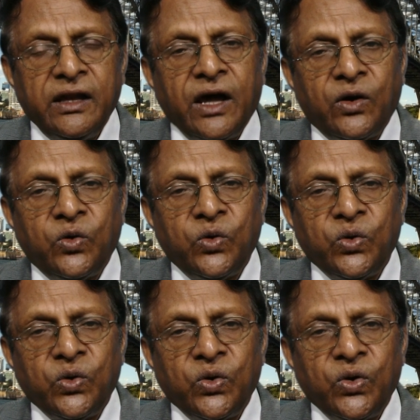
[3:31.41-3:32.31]

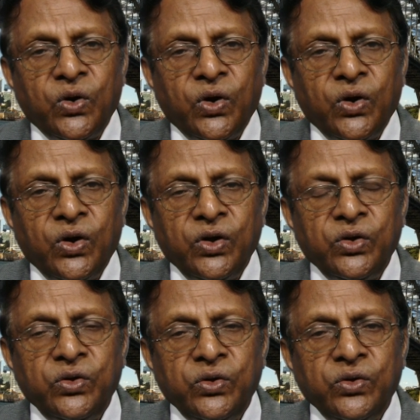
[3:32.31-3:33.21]
Now,
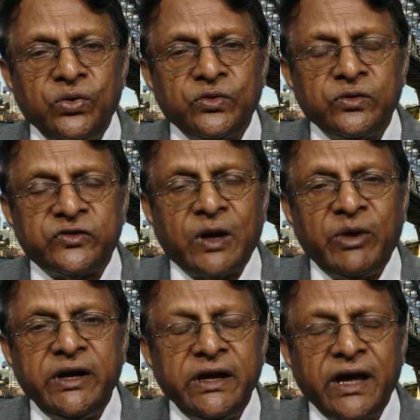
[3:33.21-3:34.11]

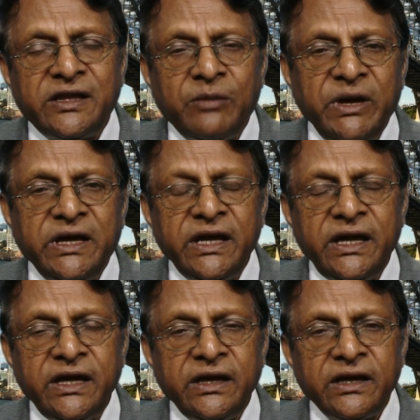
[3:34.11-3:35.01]
summary at the
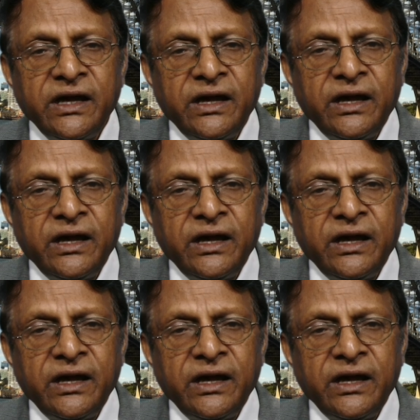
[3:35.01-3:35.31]
beginning